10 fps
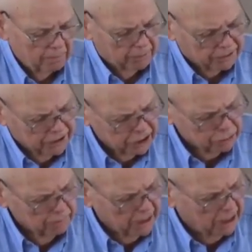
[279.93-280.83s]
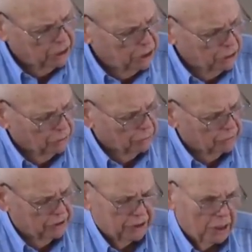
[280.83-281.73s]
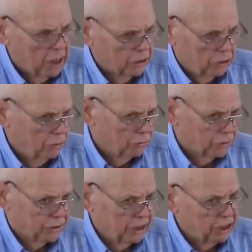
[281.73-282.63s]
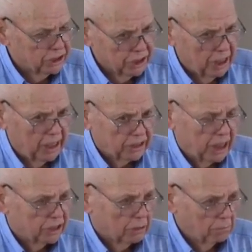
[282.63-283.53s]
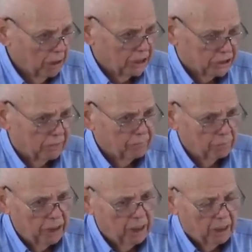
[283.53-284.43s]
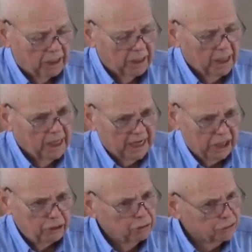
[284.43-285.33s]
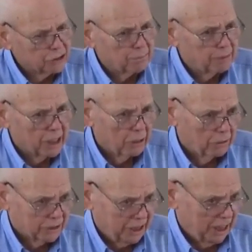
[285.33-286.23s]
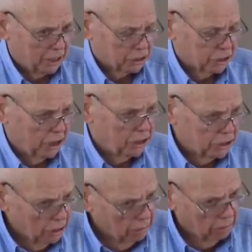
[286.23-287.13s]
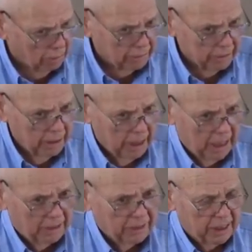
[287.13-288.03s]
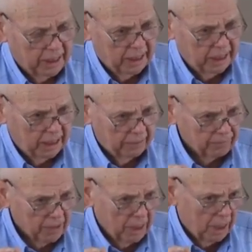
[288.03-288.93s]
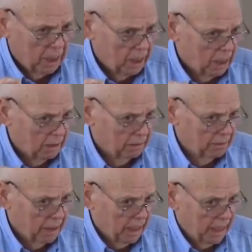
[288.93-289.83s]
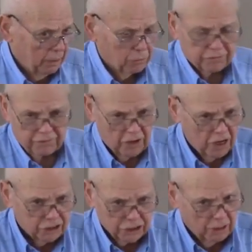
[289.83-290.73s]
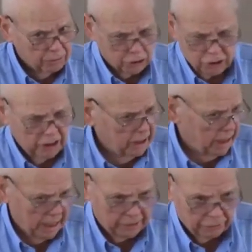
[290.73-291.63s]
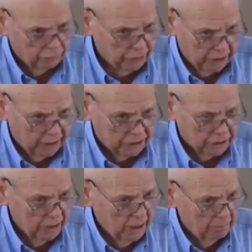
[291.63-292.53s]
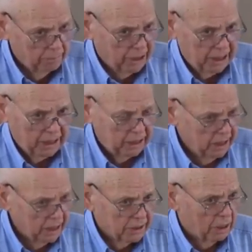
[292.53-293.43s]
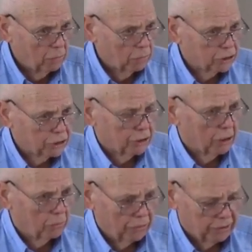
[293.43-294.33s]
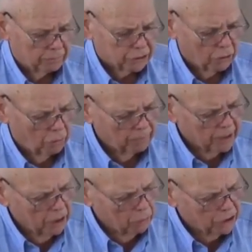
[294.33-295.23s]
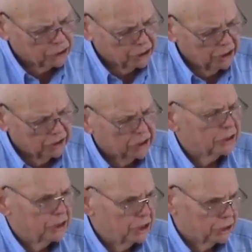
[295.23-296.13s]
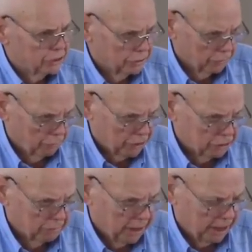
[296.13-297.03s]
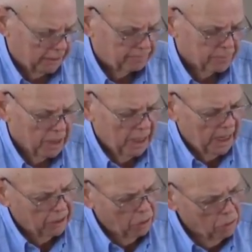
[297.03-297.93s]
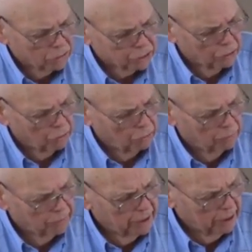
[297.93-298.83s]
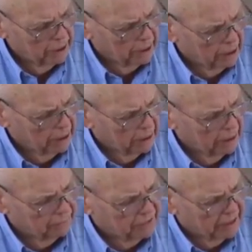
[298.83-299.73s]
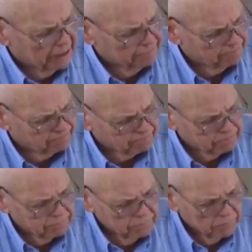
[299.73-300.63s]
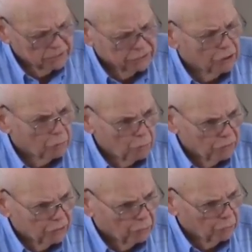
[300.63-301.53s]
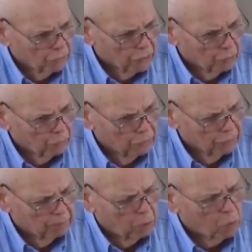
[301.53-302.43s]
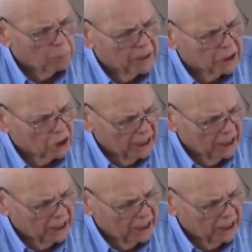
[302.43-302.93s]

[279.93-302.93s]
But this man here did not use these things as a blessing from right. God. He used them because he had a stingy heart mm-hmm. and that he uh, he was faring sumptuously and he had no needs, but he did not want to share it with him. So we see the condition of the rich man and also uh, that the, the, the, the, poor man